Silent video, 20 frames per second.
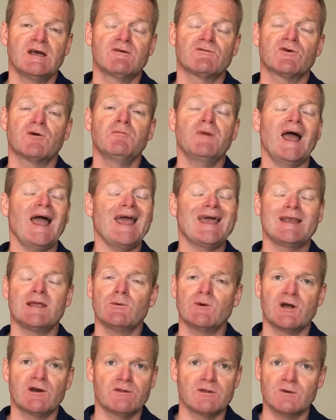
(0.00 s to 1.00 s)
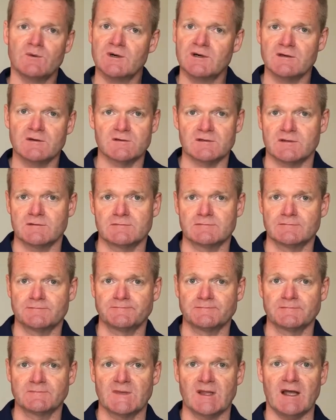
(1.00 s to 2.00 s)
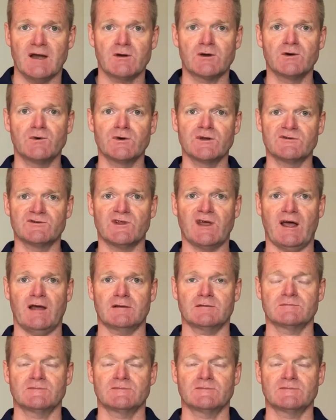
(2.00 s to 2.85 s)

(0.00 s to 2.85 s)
from anywhere in the world. How cool is that?